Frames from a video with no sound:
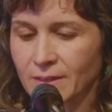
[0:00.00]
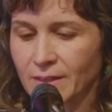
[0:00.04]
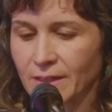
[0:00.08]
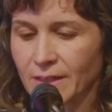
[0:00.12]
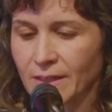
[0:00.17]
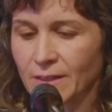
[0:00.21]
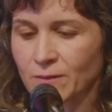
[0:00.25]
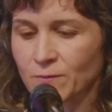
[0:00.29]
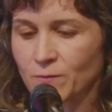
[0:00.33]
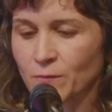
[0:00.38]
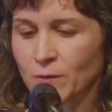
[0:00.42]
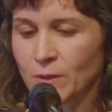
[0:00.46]

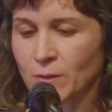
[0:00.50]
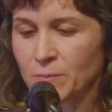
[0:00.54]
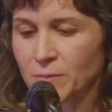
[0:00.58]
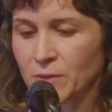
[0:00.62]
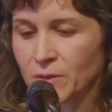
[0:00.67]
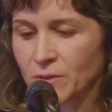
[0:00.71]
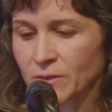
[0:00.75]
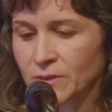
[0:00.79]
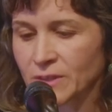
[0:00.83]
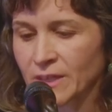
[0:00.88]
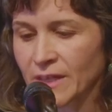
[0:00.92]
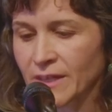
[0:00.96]
and from
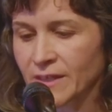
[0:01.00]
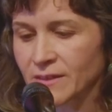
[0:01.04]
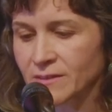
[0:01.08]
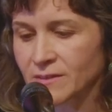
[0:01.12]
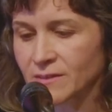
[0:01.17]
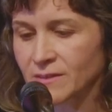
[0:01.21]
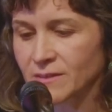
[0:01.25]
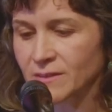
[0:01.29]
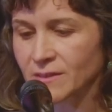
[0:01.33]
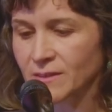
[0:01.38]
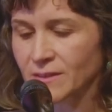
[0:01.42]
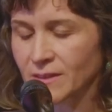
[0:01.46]
your
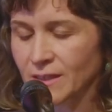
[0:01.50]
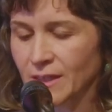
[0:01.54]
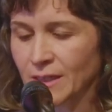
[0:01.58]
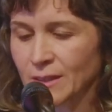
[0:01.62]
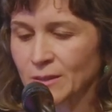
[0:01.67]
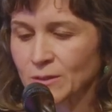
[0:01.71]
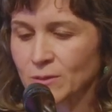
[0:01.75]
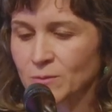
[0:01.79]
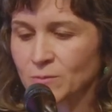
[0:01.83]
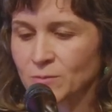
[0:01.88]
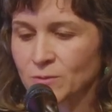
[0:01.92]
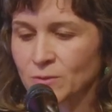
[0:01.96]
desk,
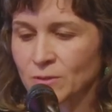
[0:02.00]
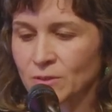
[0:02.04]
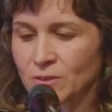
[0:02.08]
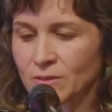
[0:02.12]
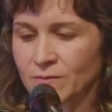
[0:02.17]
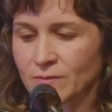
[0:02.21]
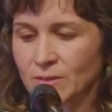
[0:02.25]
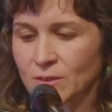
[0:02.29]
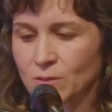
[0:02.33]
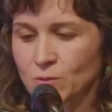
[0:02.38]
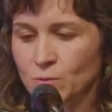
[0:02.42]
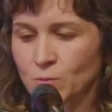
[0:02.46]
and
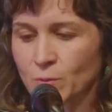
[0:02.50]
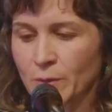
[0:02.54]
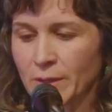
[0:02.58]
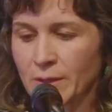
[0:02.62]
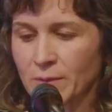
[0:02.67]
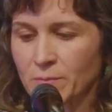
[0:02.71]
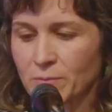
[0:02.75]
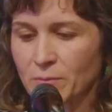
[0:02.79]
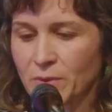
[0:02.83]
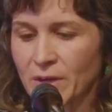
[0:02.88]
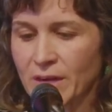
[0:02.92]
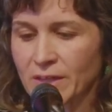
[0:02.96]
observe the
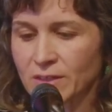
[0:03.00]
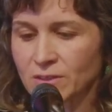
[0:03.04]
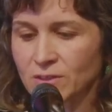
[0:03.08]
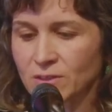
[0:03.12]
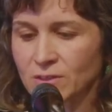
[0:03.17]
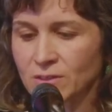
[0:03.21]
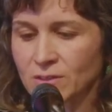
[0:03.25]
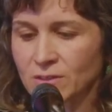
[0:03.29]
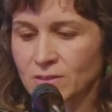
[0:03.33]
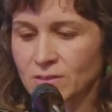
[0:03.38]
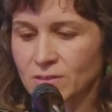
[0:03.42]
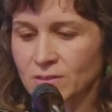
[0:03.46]
swaying
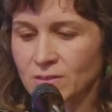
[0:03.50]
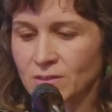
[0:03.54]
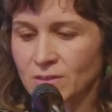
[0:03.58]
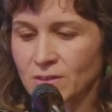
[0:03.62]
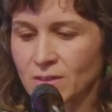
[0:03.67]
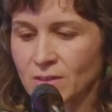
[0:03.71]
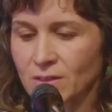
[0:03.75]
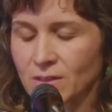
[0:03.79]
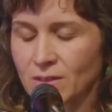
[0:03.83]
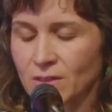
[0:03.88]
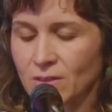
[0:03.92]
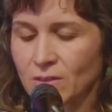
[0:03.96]
branches.
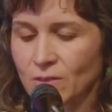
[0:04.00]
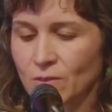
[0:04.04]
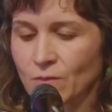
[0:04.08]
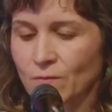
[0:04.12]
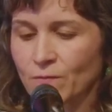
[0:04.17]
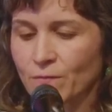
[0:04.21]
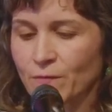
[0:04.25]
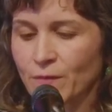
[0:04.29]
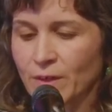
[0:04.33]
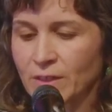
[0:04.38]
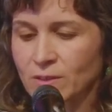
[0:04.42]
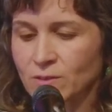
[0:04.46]

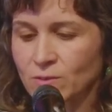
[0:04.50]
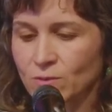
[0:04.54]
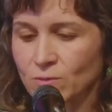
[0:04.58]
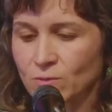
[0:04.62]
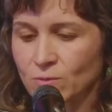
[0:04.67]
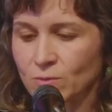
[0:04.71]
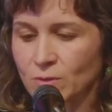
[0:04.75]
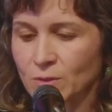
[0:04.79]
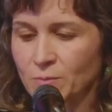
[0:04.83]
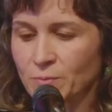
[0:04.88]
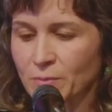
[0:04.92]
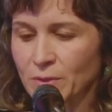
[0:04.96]
Confesso
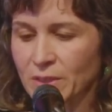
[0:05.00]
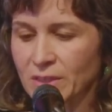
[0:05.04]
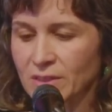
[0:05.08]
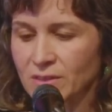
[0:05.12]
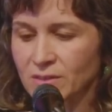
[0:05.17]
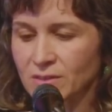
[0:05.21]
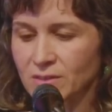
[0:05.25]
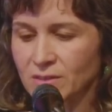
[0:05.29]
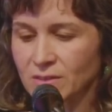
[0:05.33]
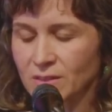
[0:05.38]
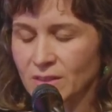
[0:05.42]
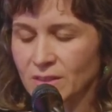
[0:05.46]
to the
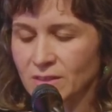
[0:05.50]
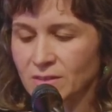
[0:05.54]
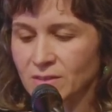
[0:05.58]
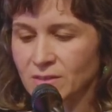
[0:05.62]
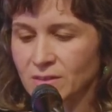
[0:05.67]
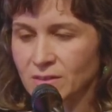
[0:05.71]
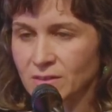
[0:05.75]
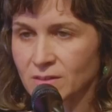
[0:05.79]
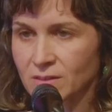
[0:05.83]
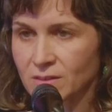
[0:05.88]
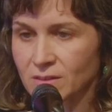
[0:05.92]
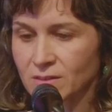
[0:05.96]
breeze as
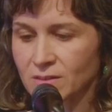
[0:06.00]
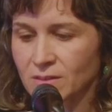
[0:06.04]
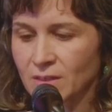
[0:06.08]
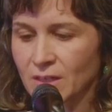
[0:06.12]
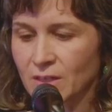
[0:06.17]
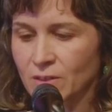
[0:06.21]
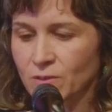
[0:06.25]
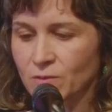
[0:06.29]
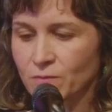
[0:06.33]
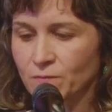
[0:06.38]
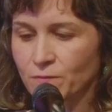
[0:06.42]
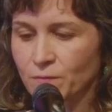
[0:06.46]
this is
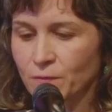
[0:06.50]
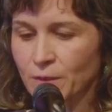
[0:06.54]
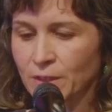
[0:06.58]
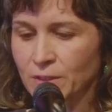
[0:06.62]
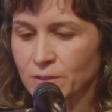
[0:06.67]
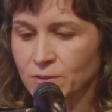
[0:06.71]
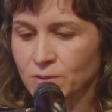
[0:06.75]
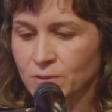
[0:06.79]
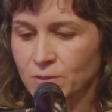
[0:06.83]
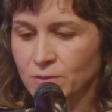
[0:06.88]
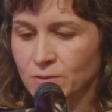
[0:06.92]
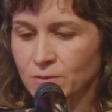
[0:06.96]
a
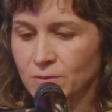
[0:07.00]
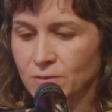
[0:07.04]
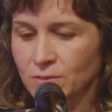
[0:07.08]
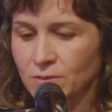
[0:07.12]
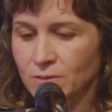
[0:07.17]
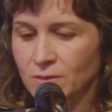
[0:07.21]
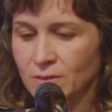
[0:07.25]
confession.